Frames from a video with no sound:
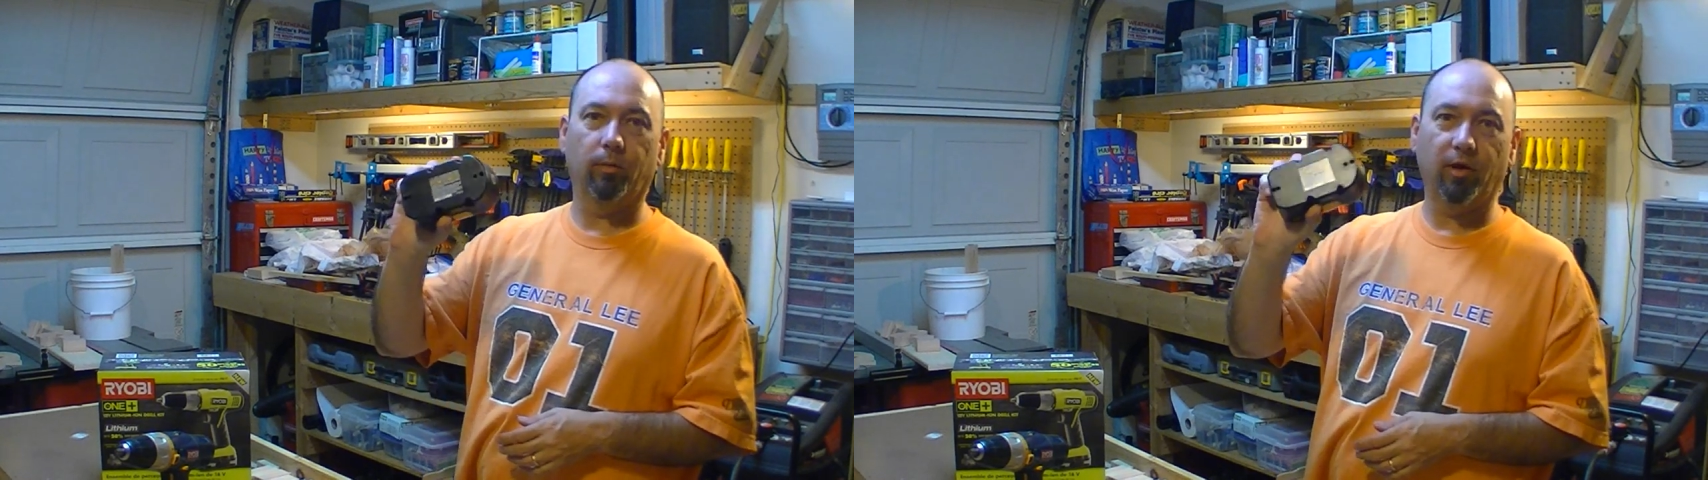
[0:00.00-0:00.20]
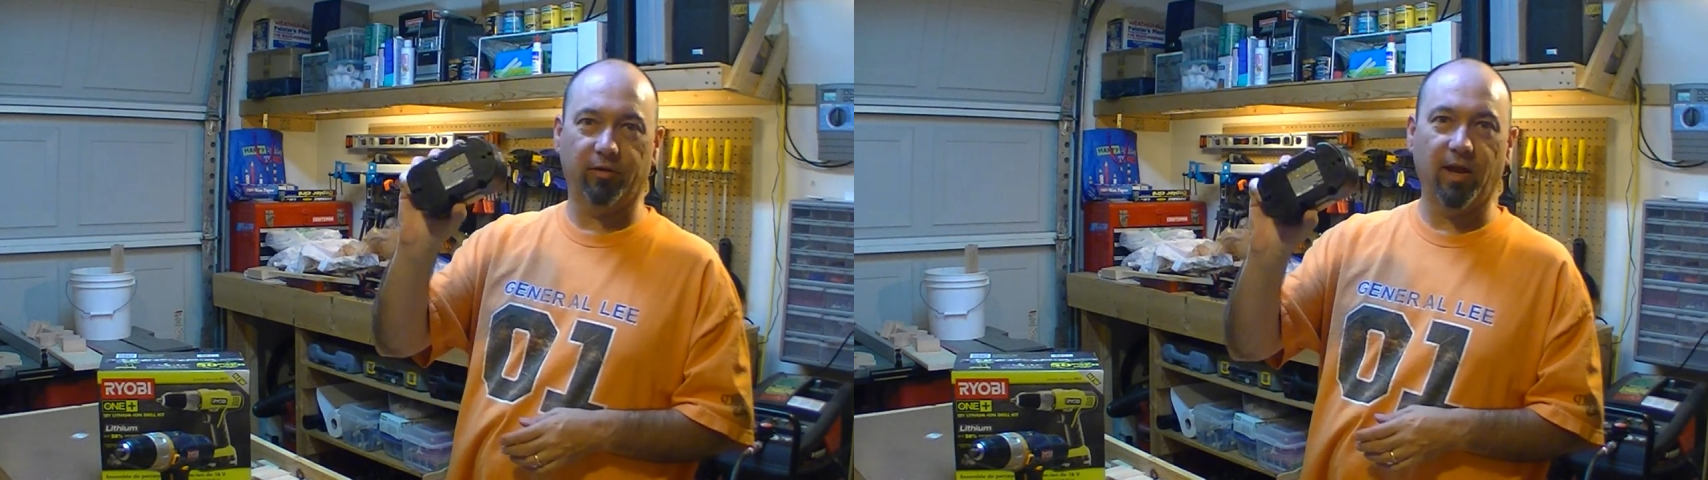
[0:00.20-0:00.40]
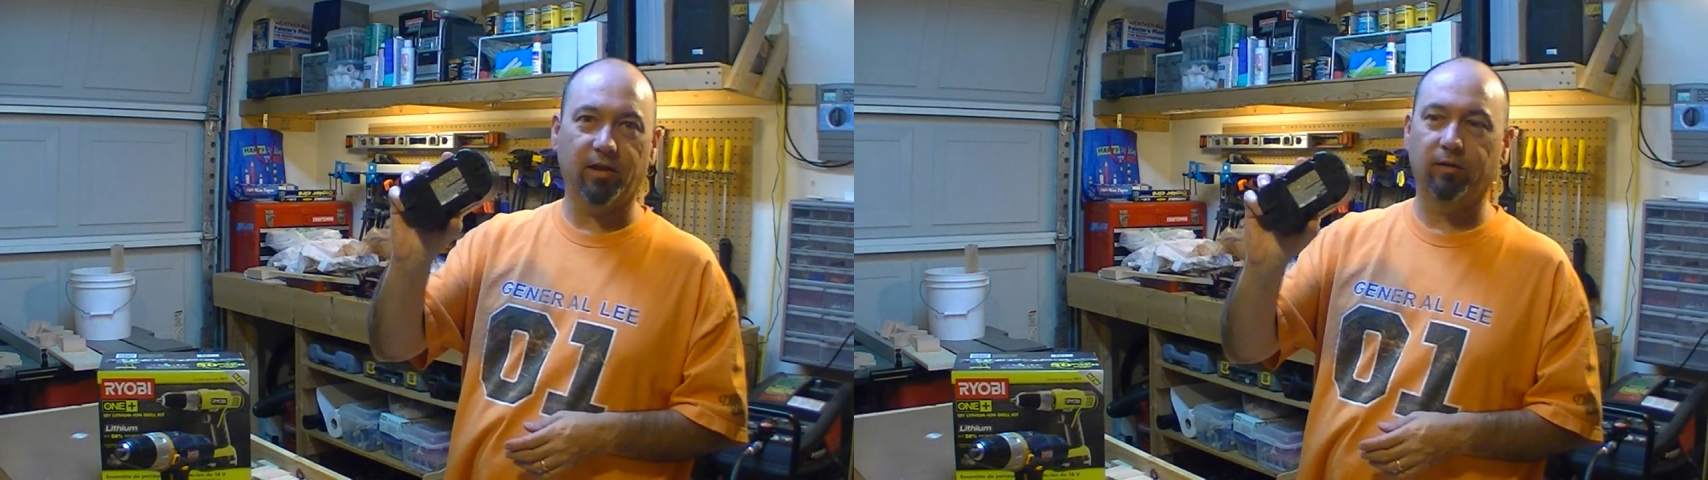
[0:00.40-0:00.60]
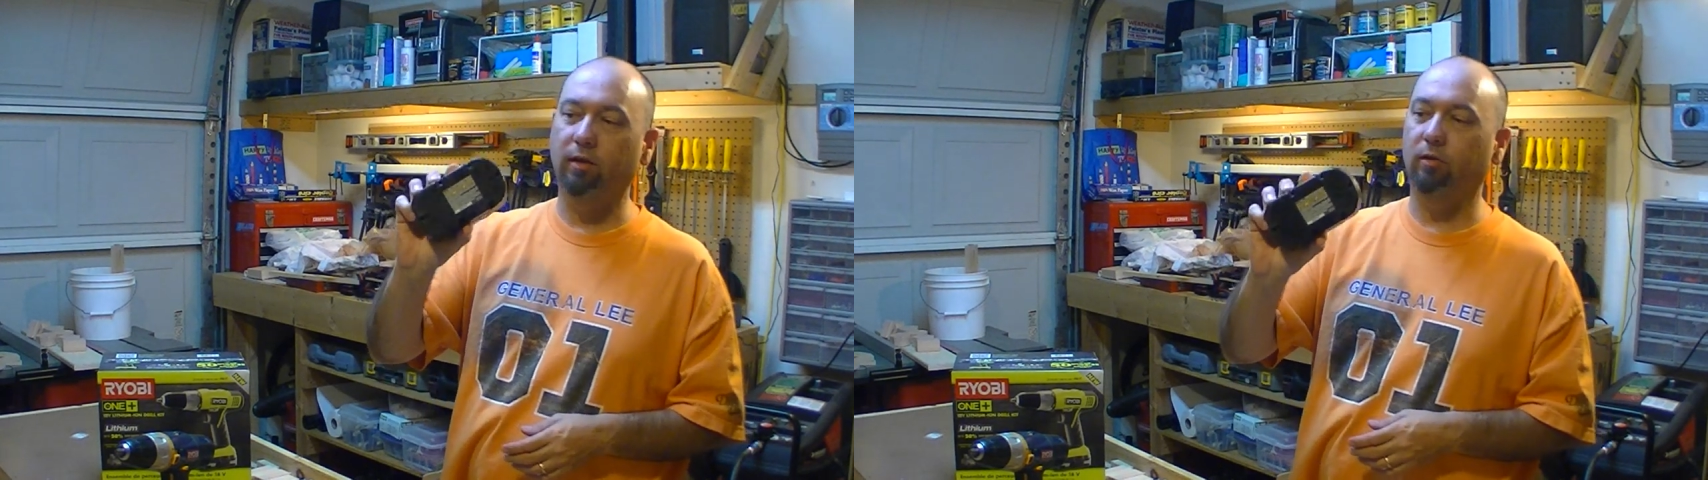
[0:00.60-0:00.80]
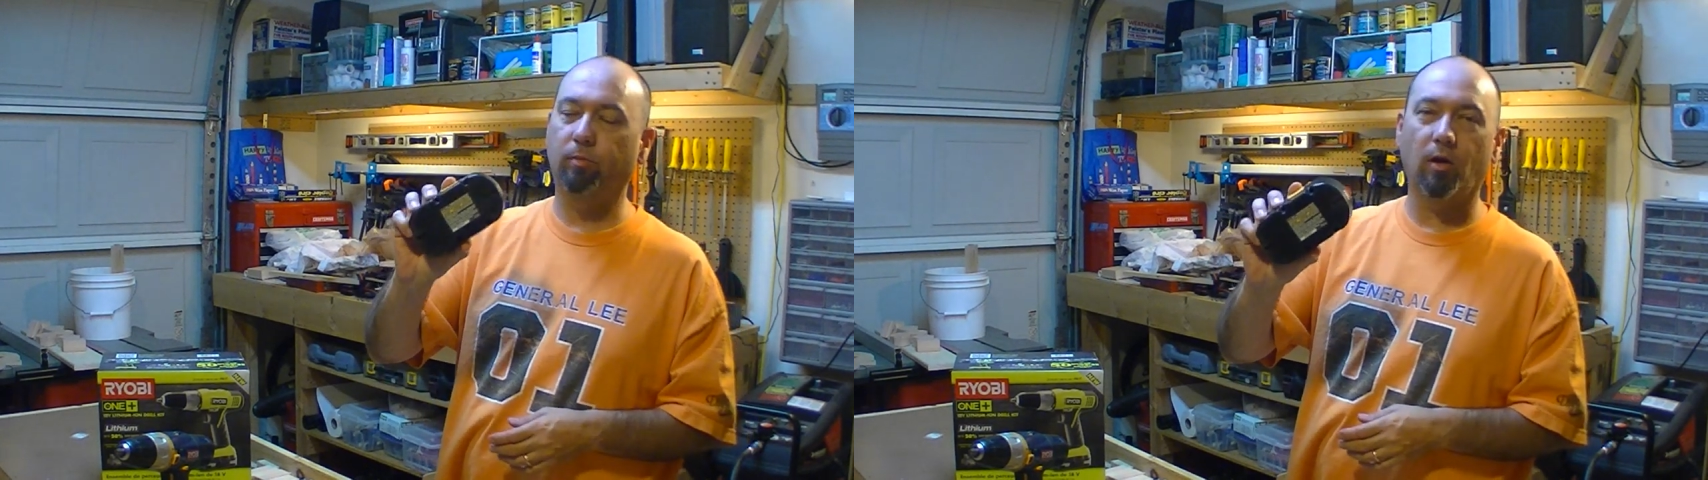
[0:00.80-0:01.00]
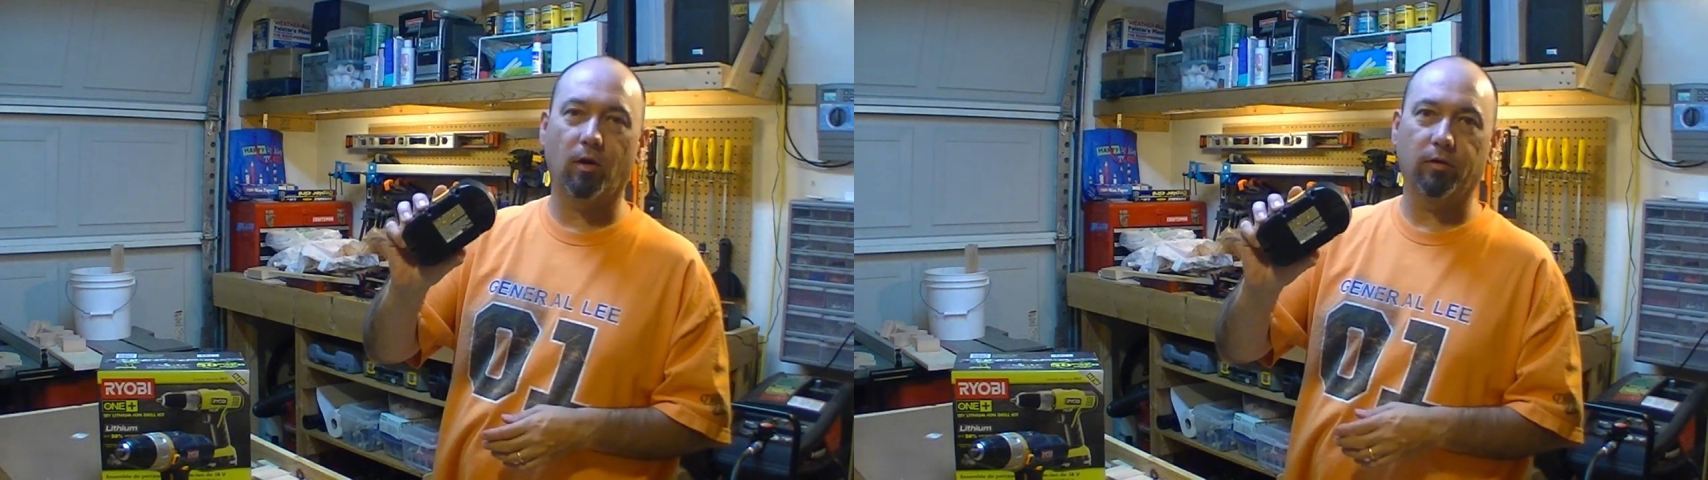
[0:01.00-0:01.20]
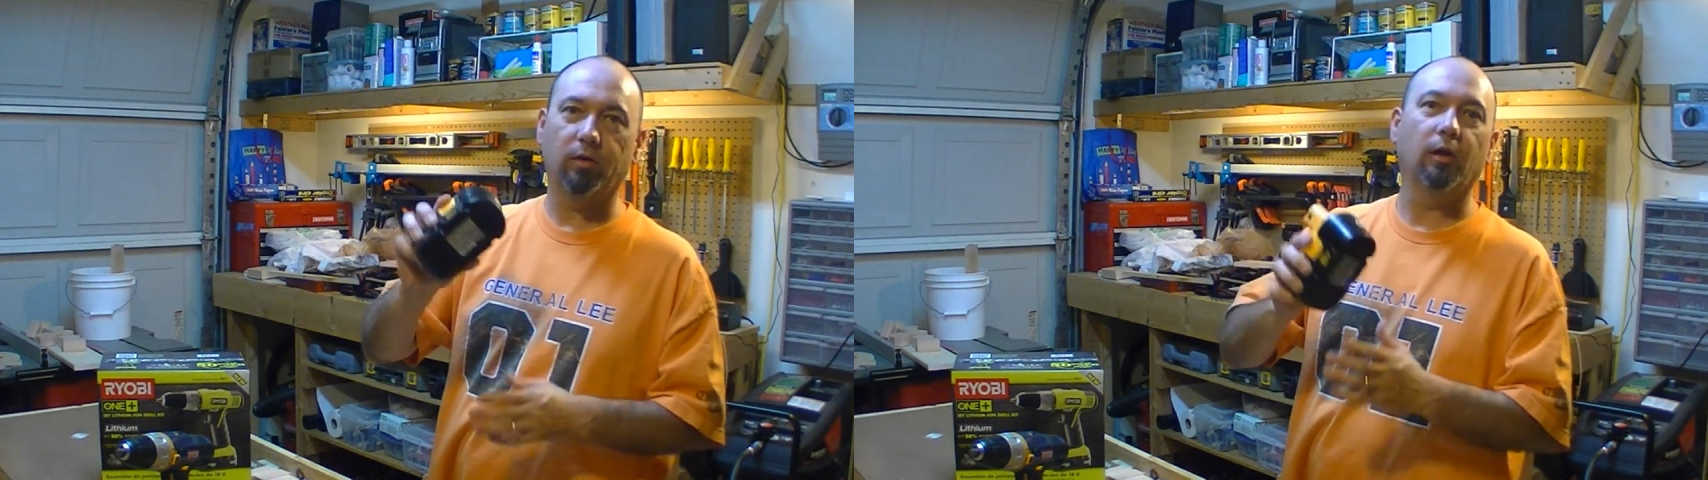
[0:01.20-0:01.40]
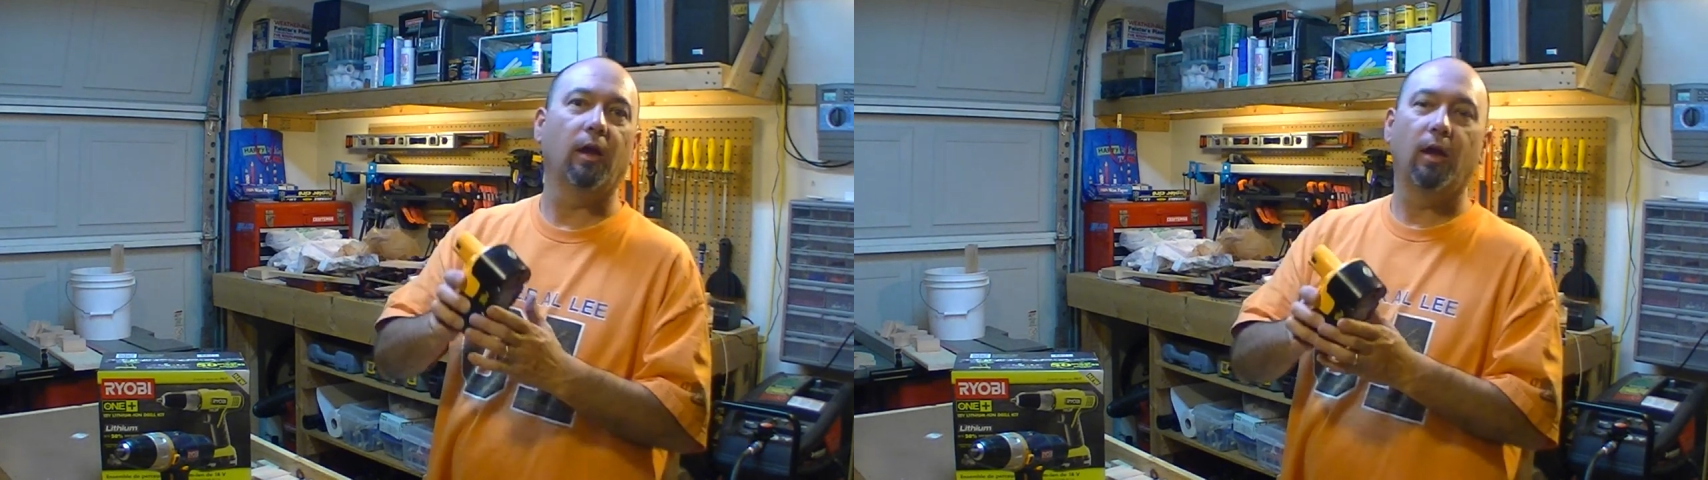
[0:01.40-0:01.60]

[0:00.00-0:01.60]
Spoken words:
about taking these apart,